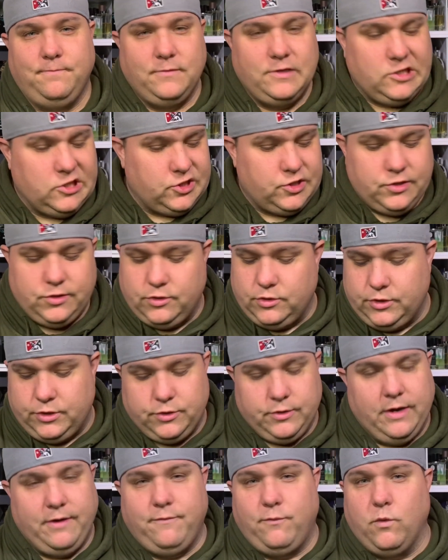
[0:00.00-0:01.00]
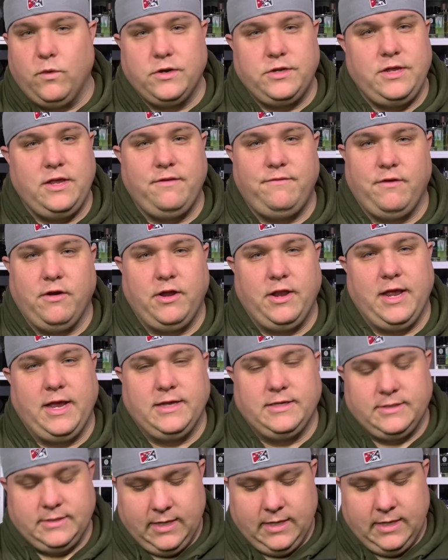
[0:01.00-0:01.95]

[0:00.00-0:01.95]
Just straightforward to you, very nice.